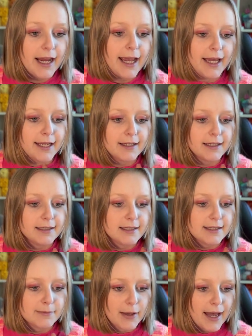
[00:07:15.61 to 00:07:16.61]
And it
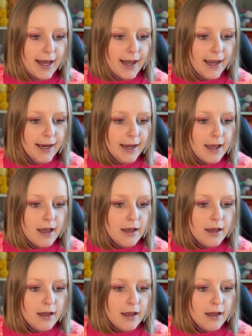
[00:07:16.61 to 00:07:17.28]
is by